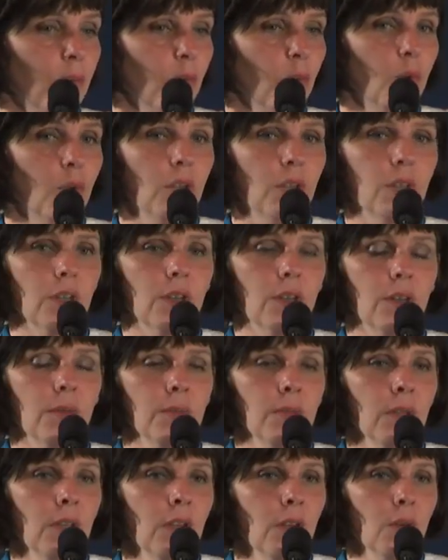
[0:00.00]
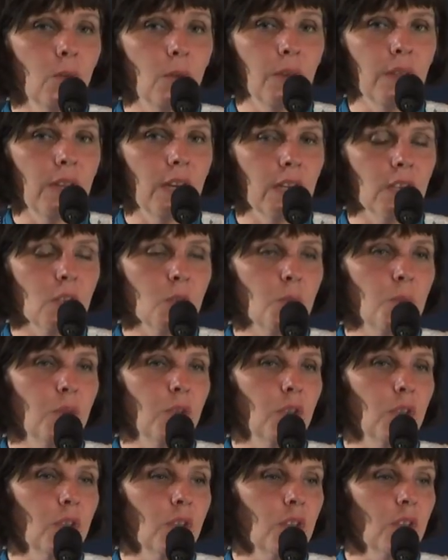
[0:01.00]
work with
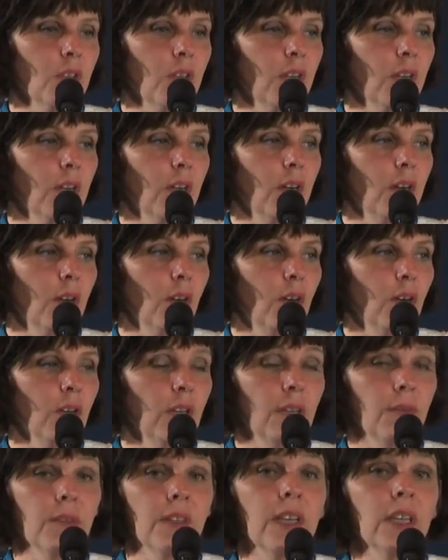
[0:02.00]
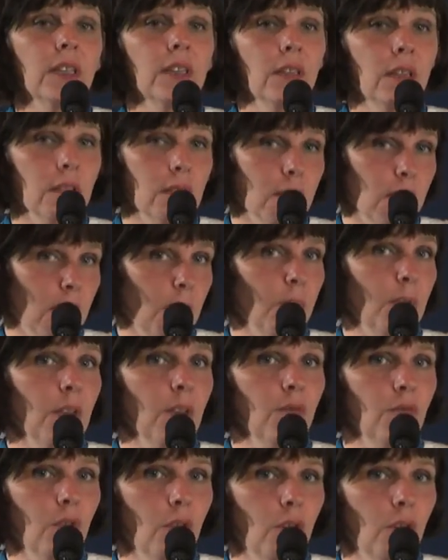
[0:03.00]
experts on if they had done
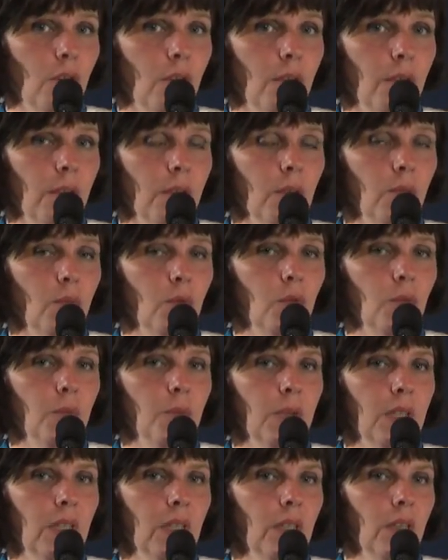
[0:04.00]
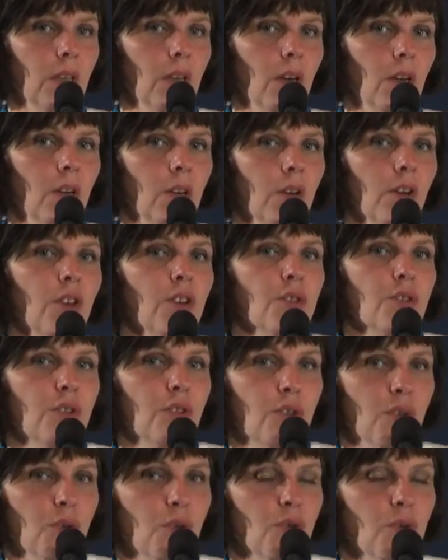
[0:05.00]
something wrong that would be
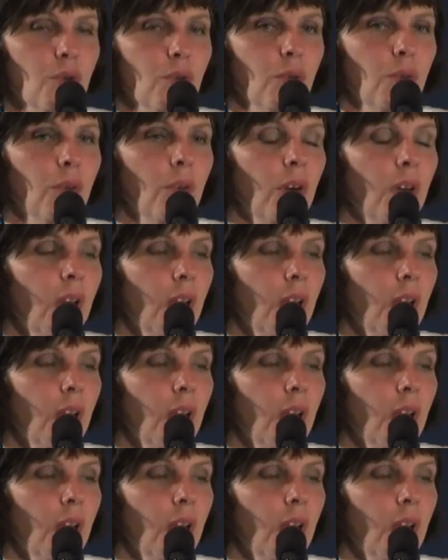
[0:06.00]
unconstitutional